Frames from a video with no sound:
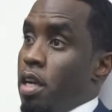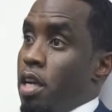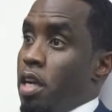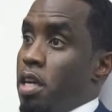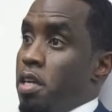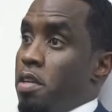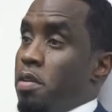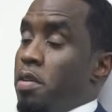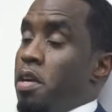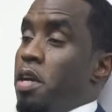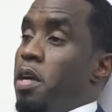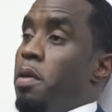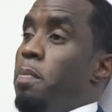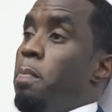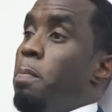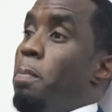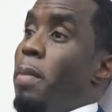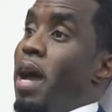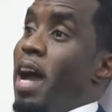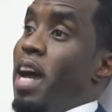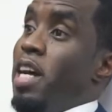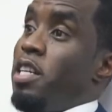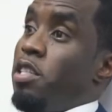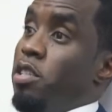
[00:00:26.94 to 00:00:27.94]
and
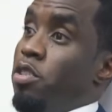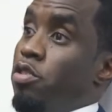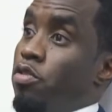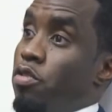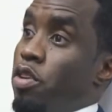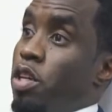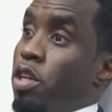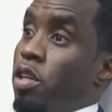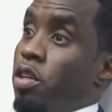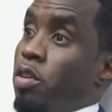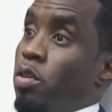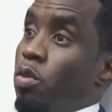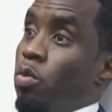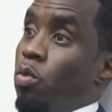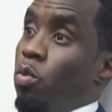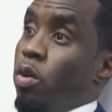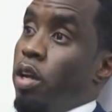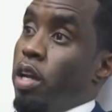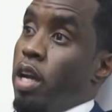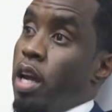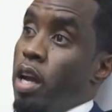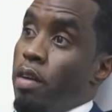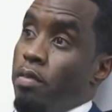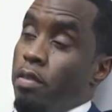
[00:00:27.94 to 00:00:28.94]
mastering
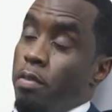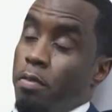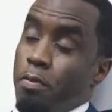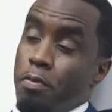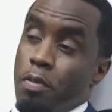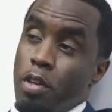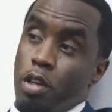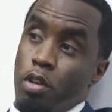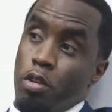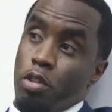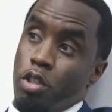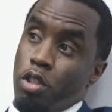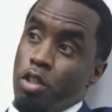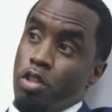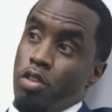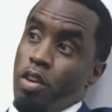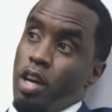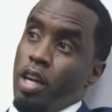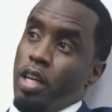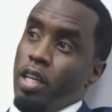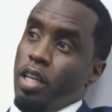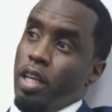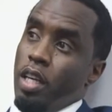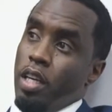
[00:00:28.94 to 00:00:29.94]
whatever field you're
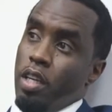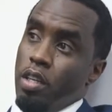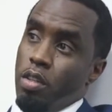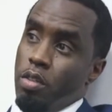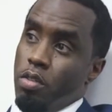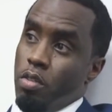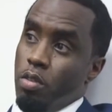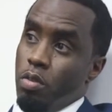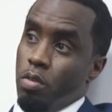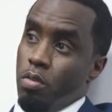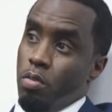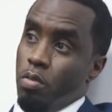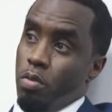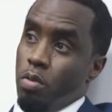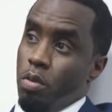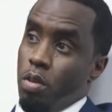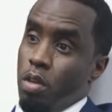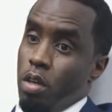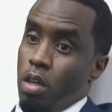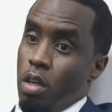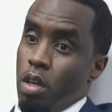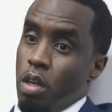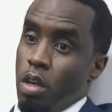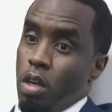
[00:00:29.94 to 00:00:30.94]
trying to get into,
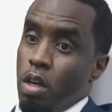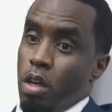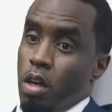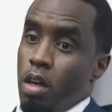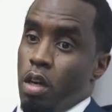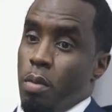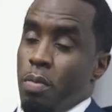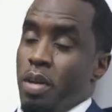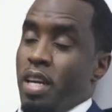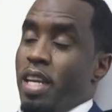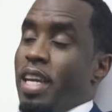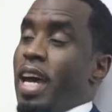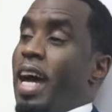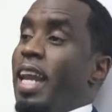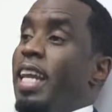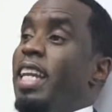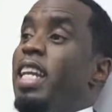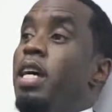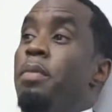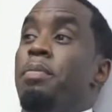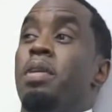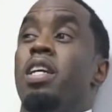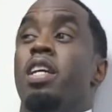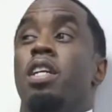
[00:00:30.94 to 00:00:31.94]
and not
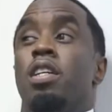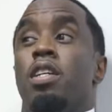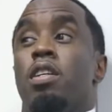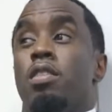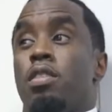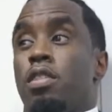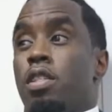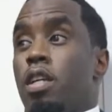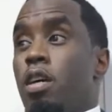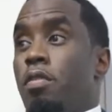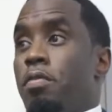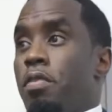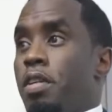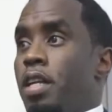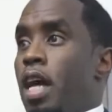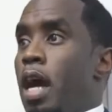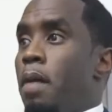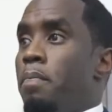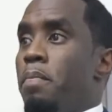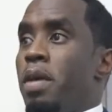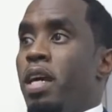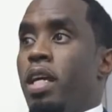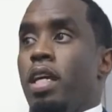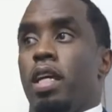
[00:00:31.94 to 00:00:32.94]
limiting yourself and
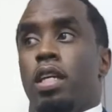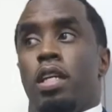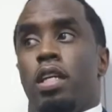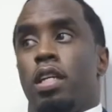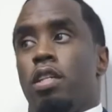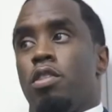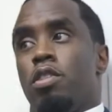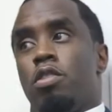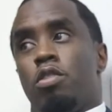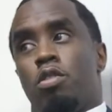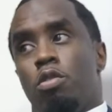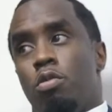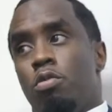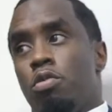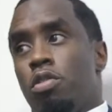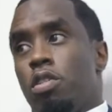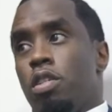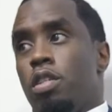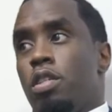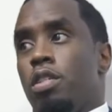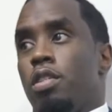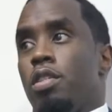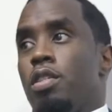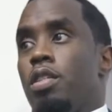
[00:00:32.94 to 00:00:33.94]
not making
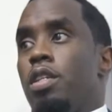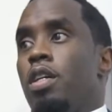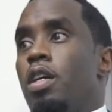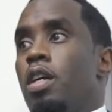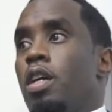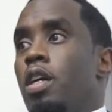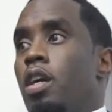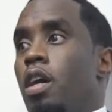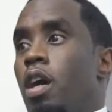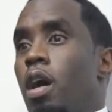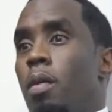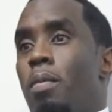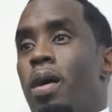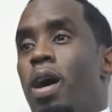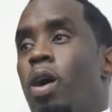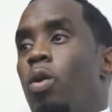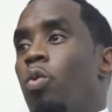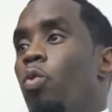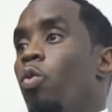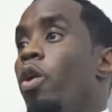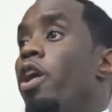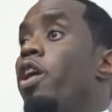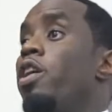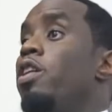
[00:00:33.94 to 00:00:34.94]
excuses
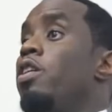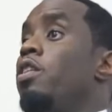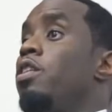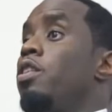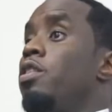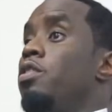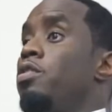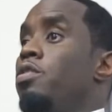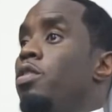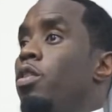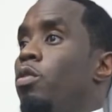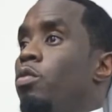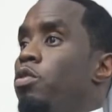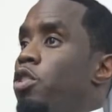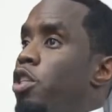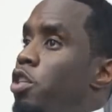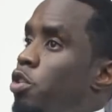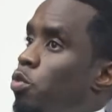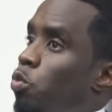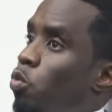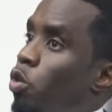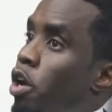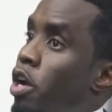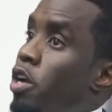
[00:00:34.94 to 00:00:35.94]
about where
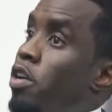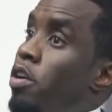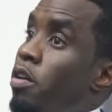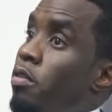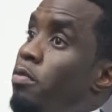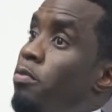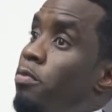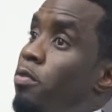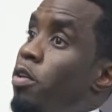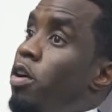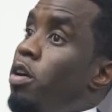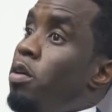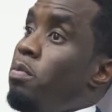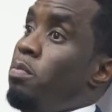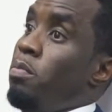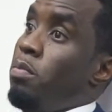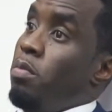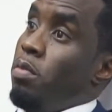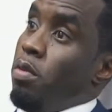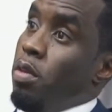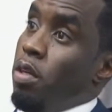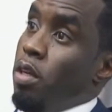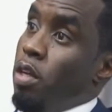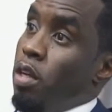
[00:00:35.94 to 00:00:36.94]
just where you're from,
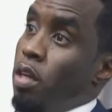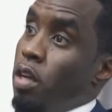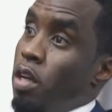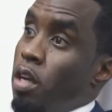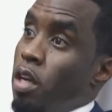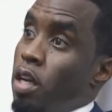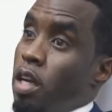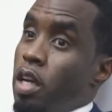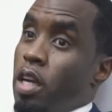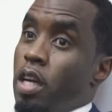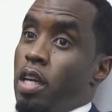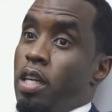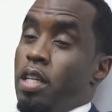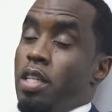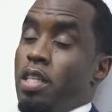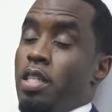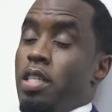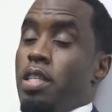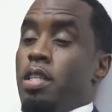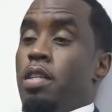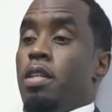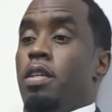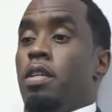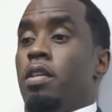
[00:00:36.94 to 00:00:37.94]
and
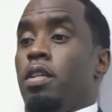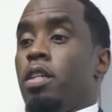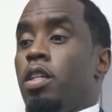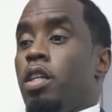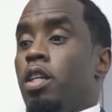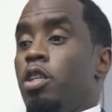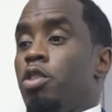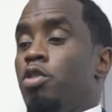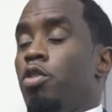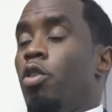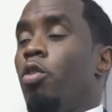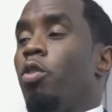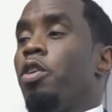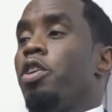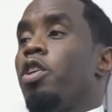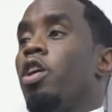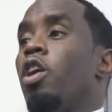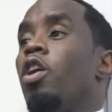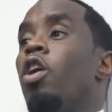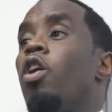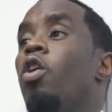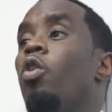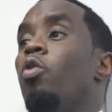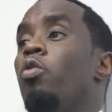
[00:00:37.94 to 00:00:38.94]
controlling
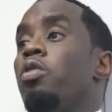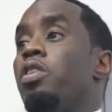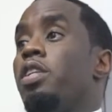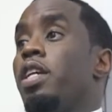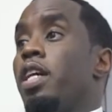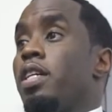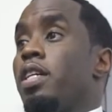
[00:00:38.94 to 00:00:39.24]
your own